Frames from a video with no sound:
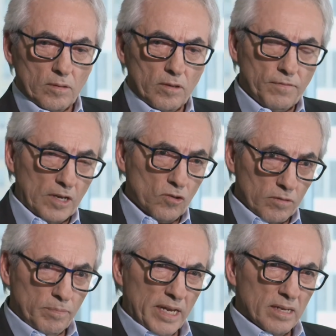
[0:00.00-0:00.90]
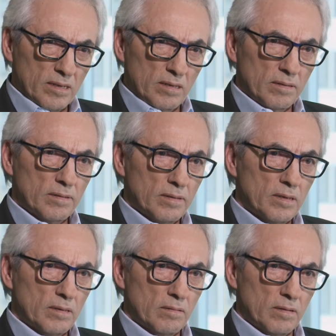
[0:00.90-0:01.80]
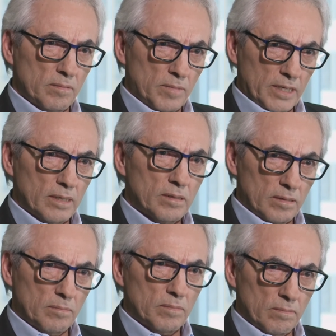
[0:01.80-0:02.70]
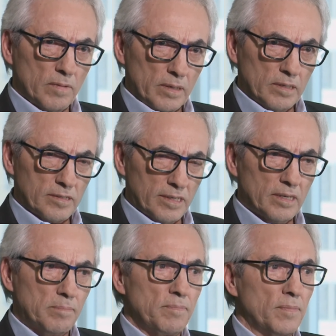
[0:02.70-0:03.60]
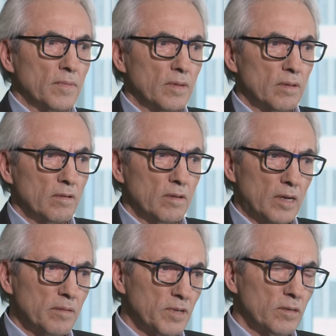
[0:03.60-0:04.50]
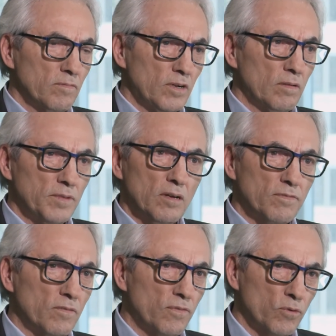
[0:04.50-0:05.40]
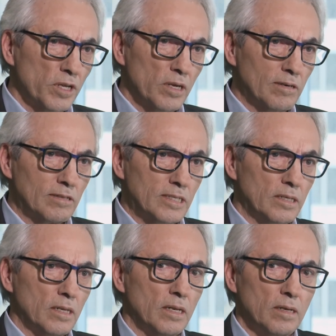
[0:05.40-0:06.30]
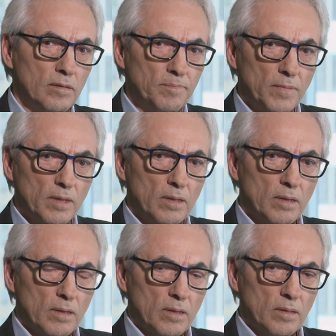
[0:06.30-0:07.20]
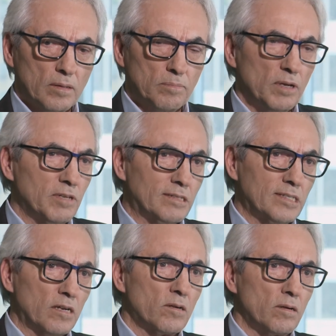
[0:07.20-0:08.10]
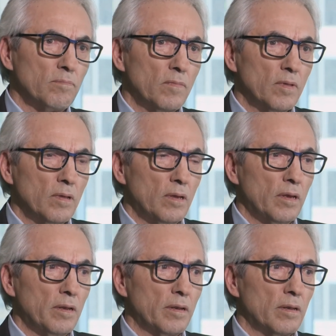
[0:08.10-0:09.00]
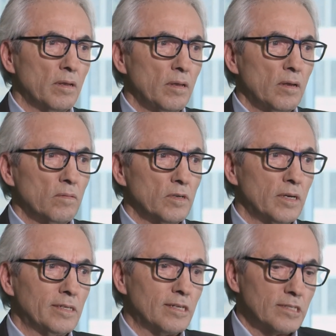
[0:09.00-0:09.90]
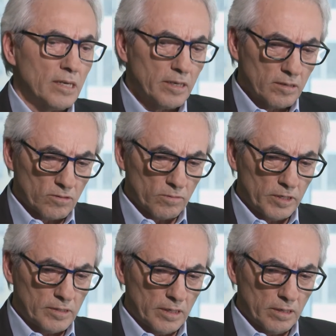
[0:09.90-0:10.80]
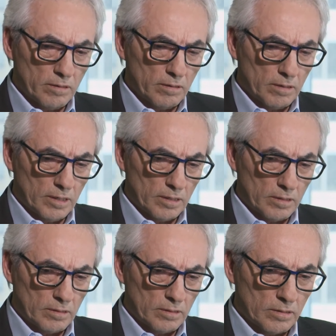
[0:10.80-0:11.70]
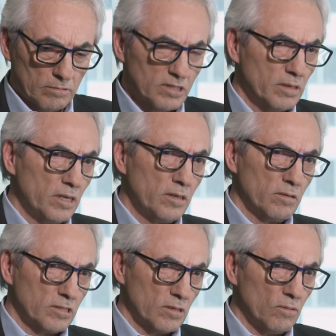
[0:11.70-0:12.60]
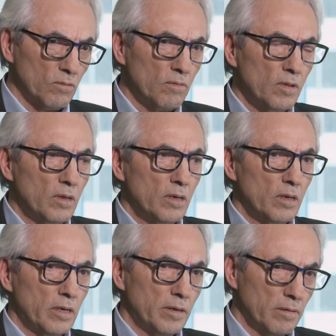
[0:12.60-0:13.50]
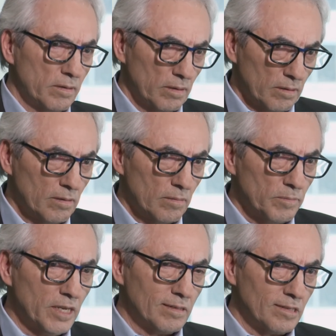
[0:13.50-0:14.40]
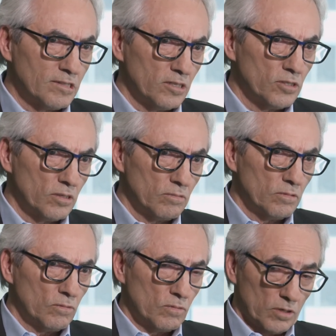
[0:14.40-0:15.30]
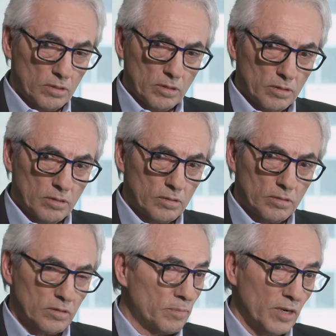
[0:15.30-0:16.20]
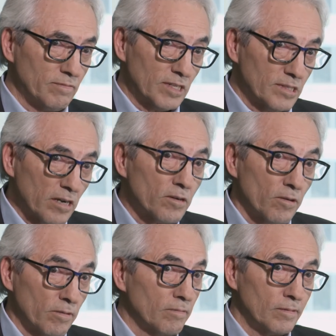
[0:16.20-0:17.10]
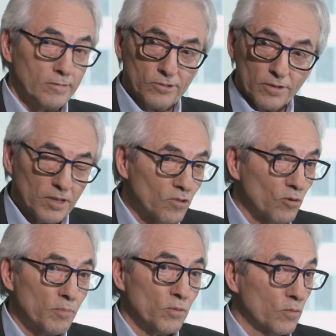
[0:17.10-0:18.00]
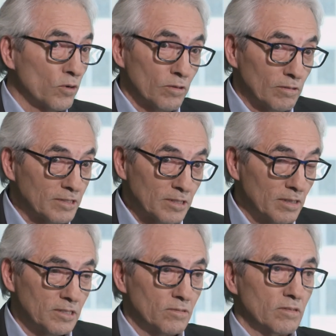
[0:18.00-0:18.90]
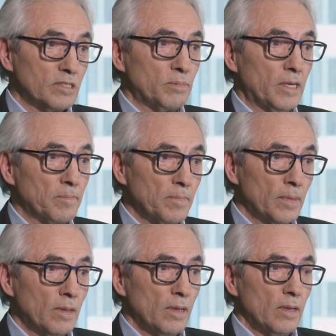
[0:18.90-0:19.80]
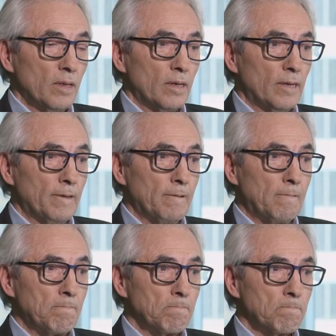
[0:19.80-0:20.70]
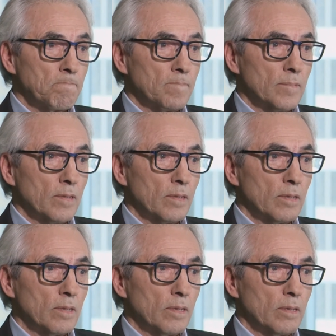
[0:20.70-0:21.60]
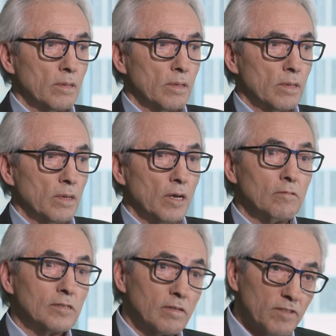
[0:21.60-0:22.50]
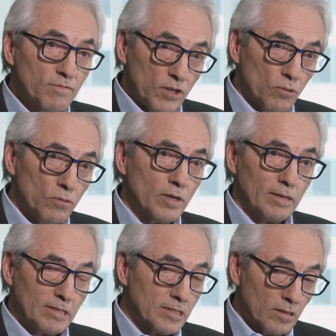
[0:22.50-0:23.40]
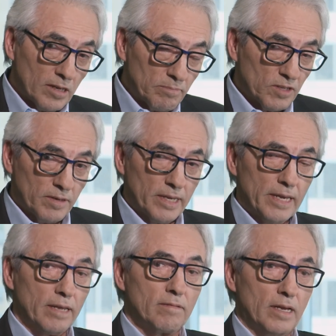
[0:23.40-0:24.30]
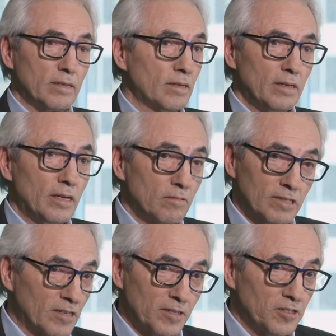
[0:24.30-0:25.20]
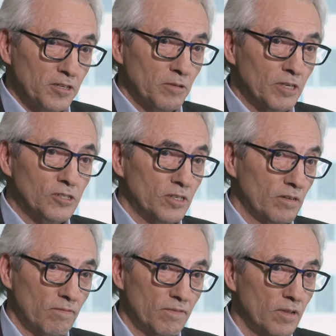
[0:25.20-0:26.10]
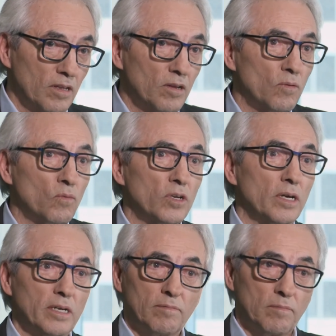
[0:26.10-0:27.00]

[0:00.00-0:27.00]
if I look back in, in my in, in, time, I mean, I've been involved now for 40 years in uh, the public sector, and when I decided to retire uh, close to eight years ago, and made a decision to go to the private sector joined the corporate world, so to speak. Um, I was of the view, and I still am today, that it was a continuation of what I